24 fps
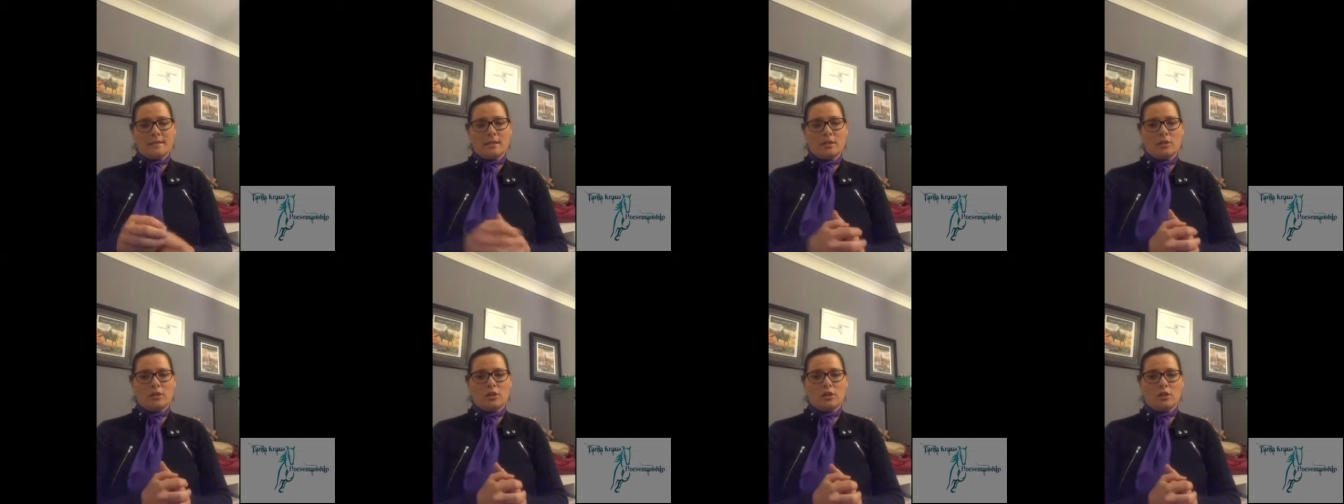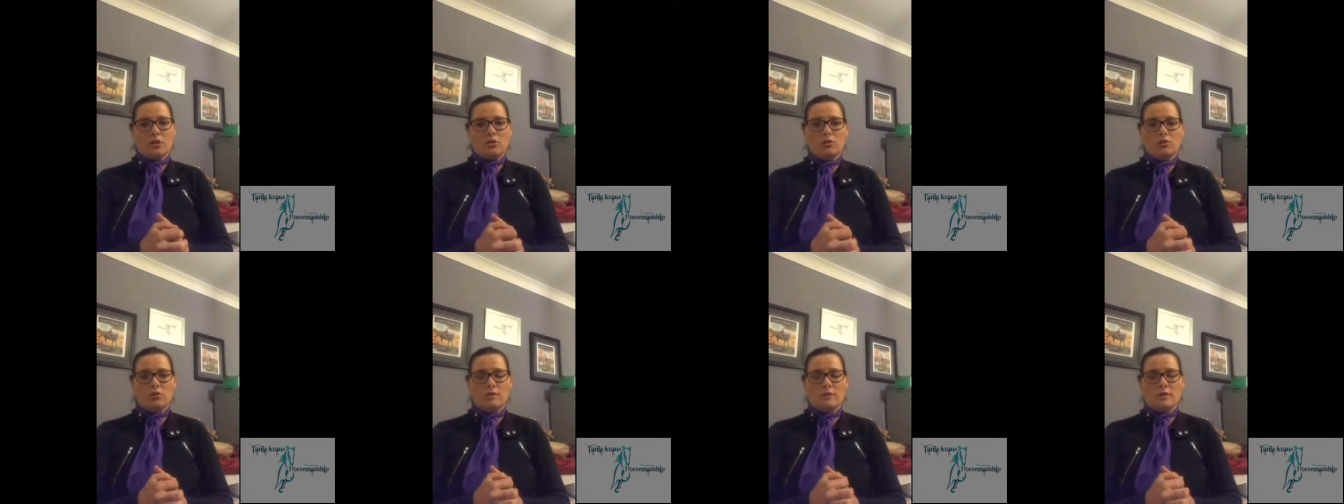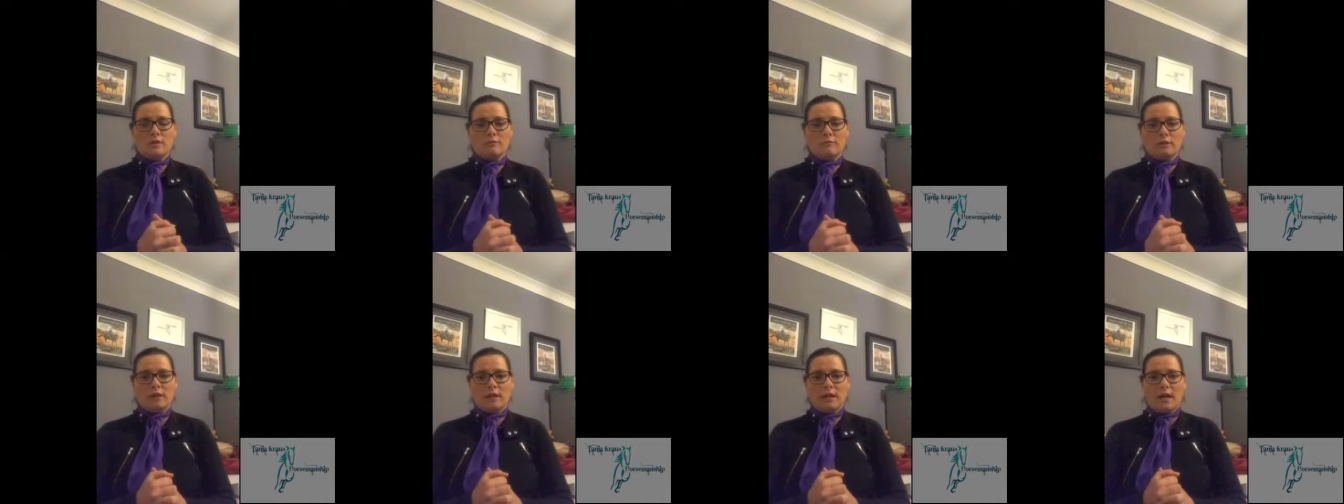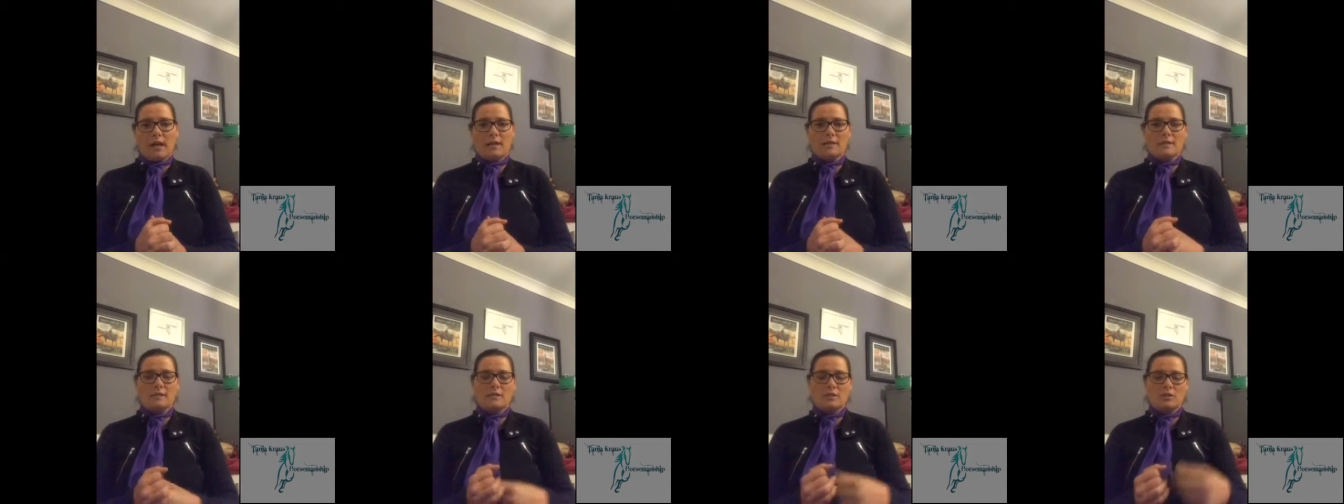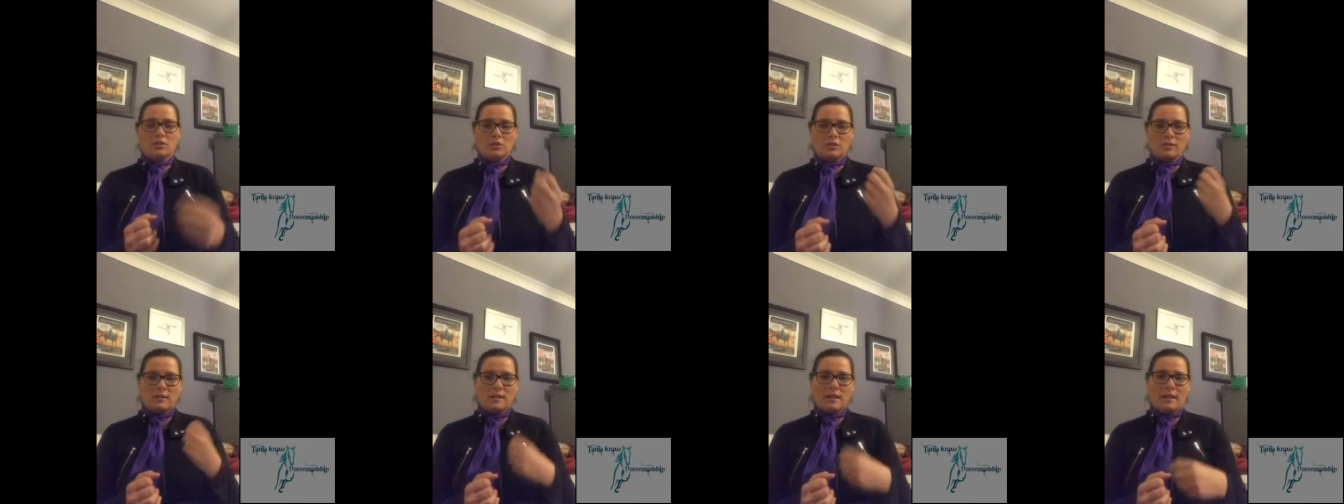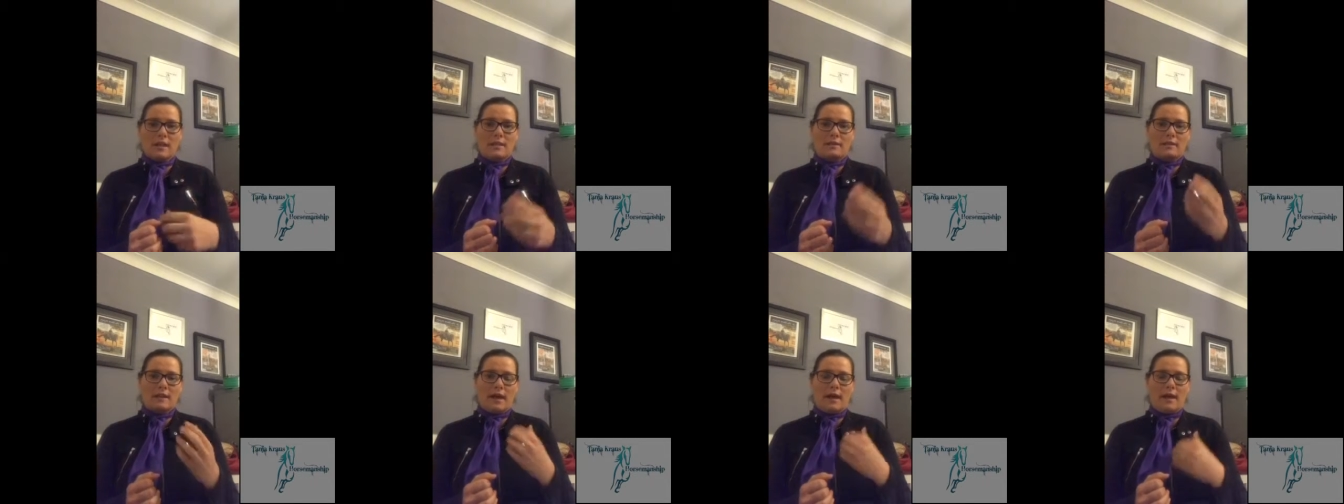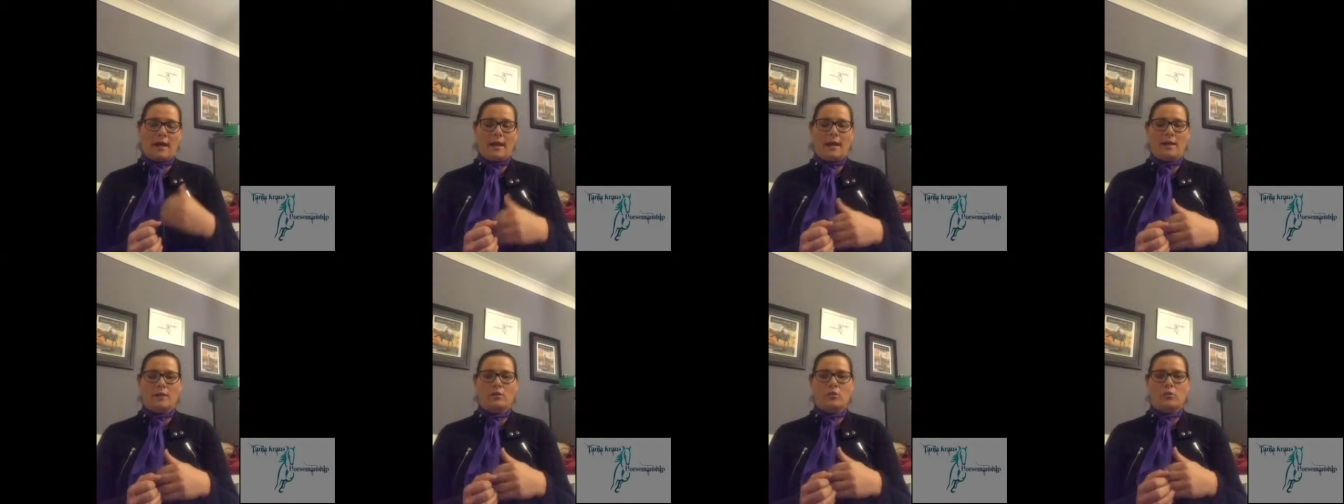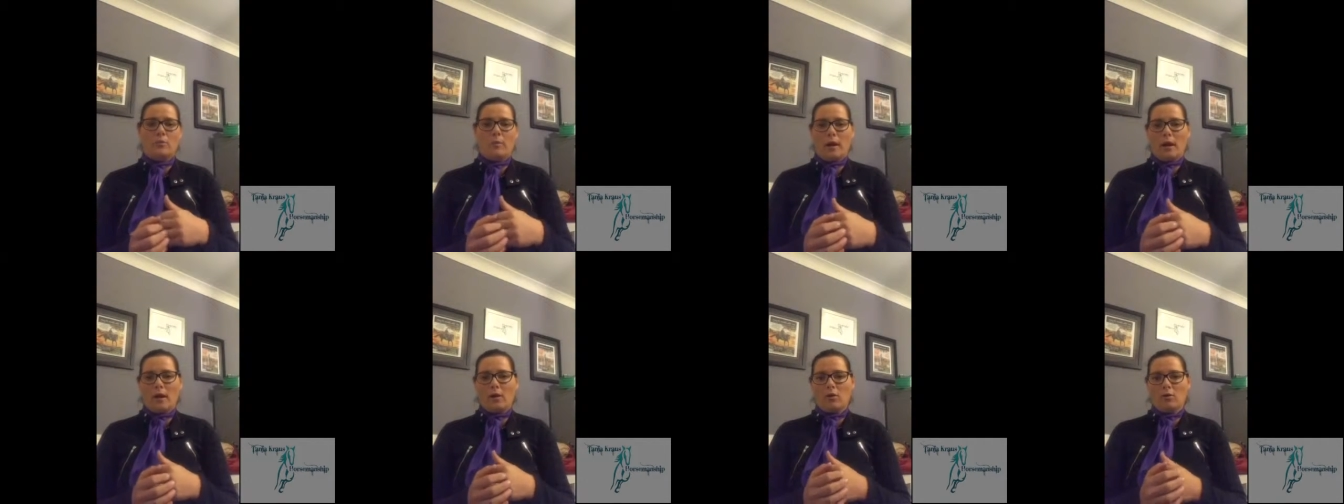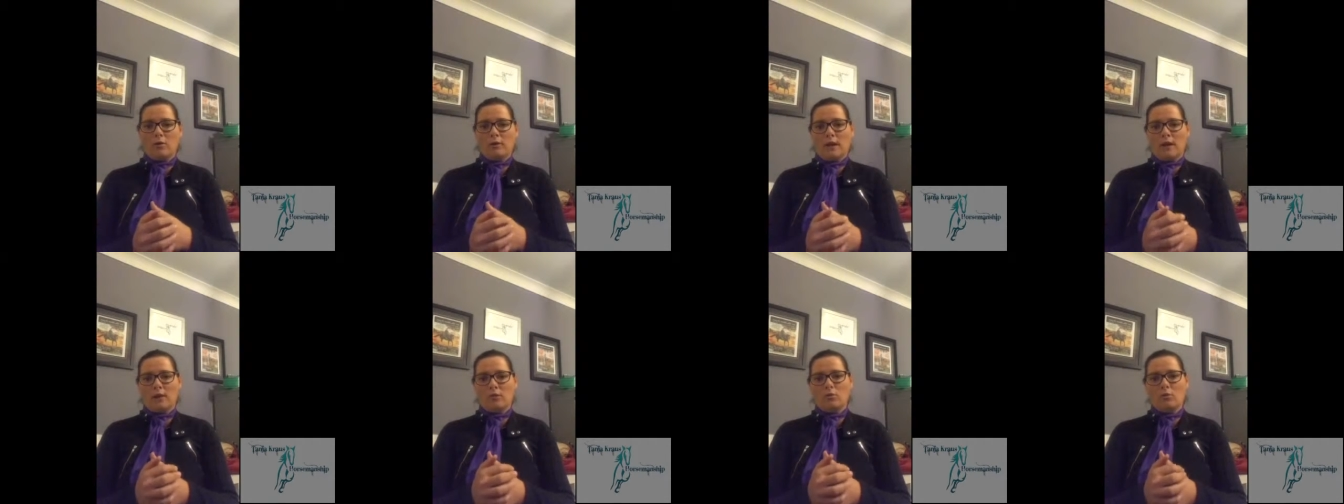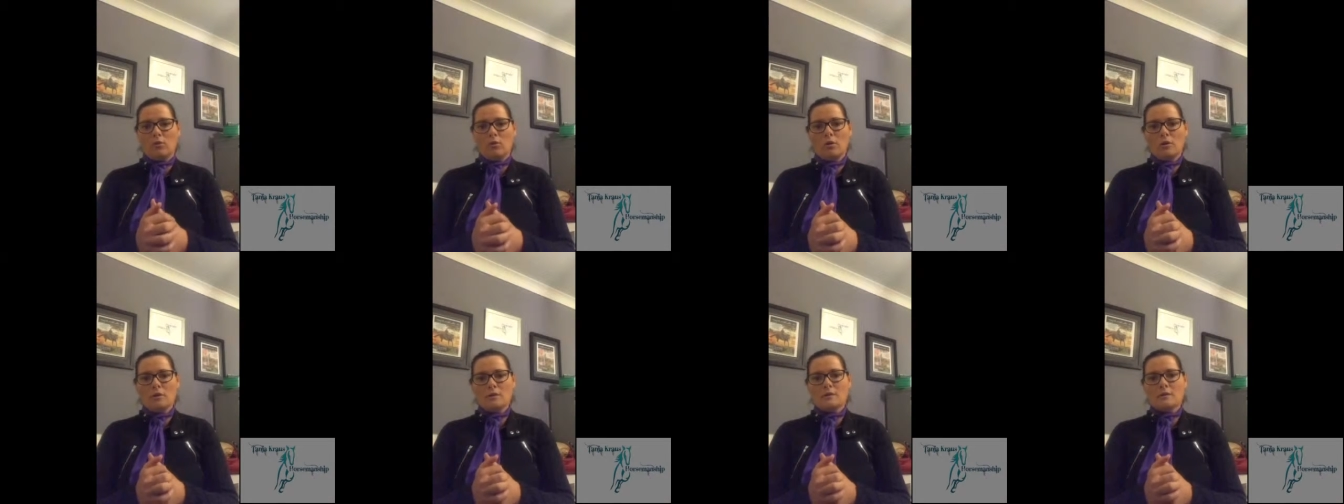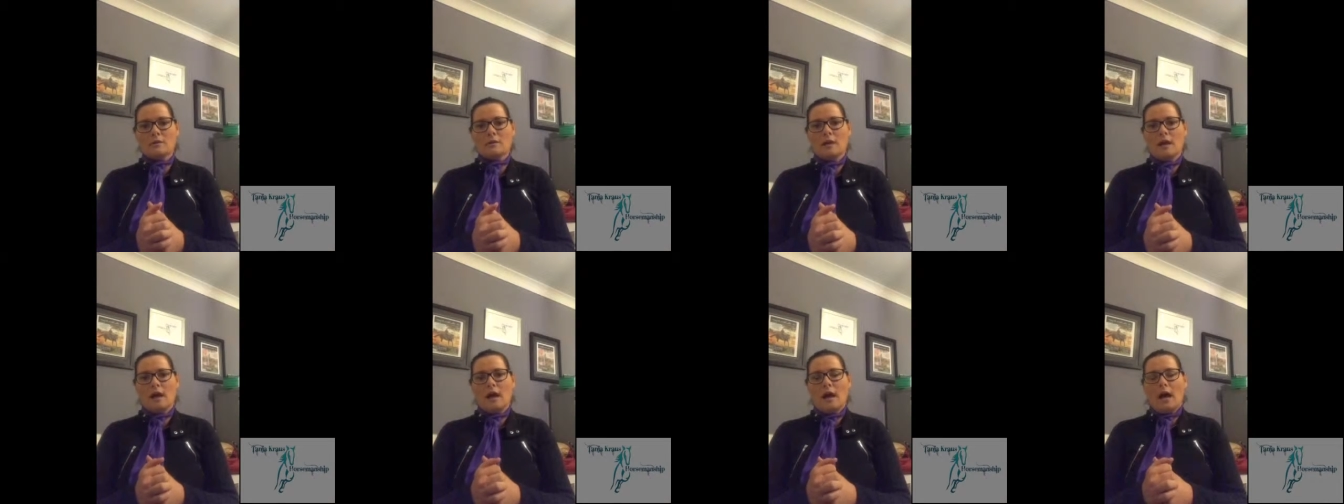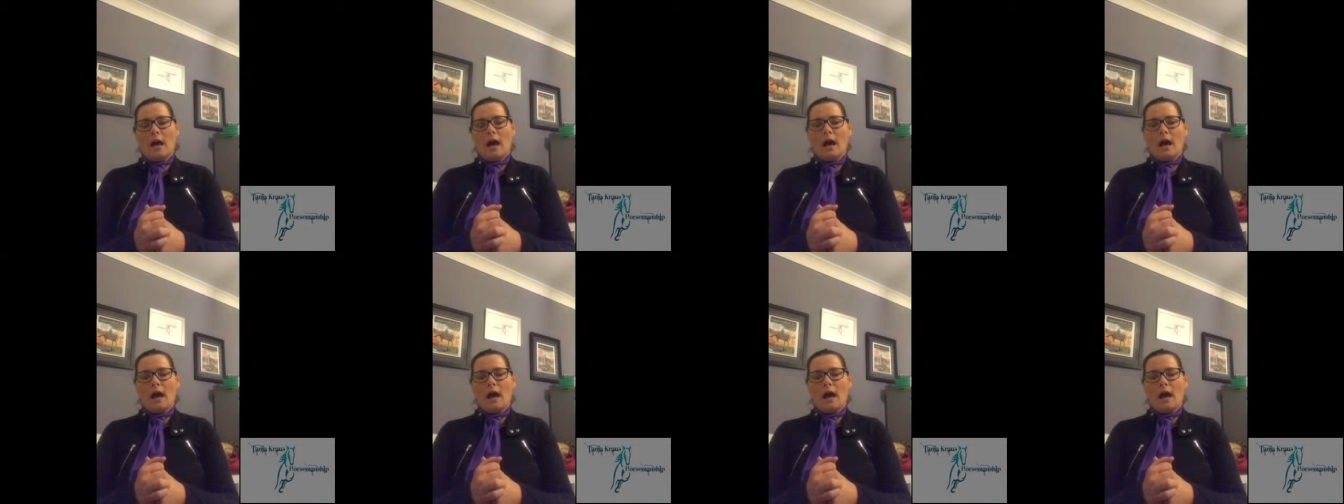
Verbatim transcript: that you can use in regards to just getting that handle back on that horse,